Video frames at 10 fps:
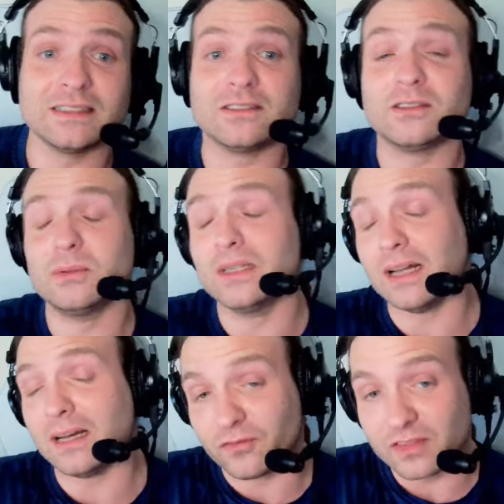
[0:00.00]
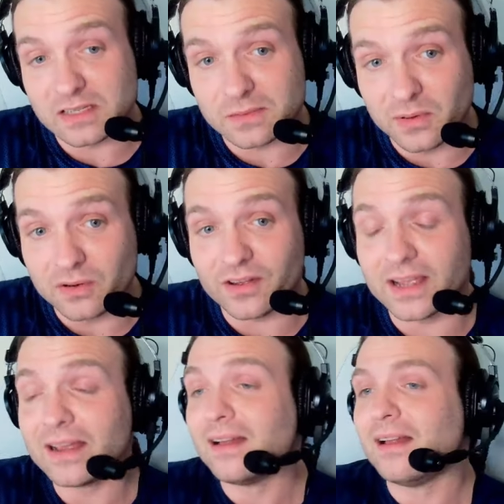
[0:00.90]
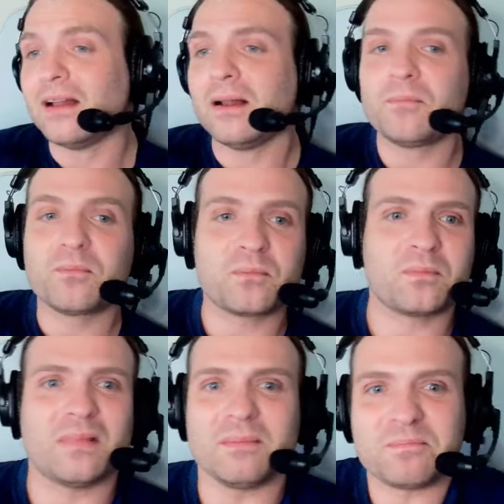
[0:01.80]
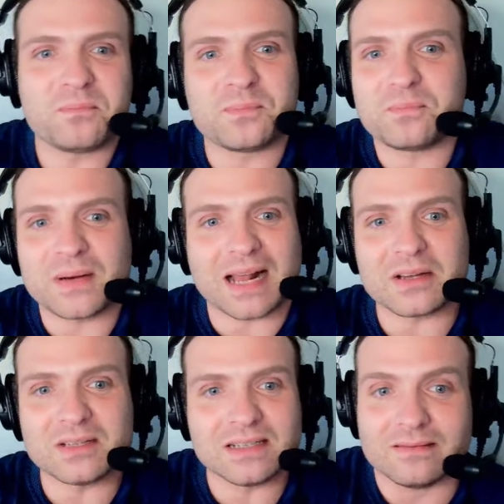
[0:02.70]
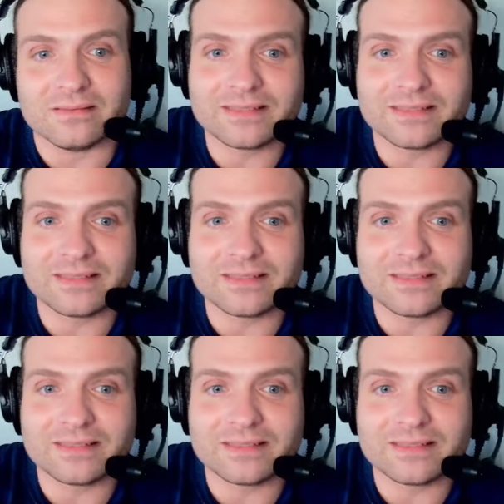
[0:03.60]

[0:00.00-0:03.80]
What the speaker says: to love this movie, But I couldn't.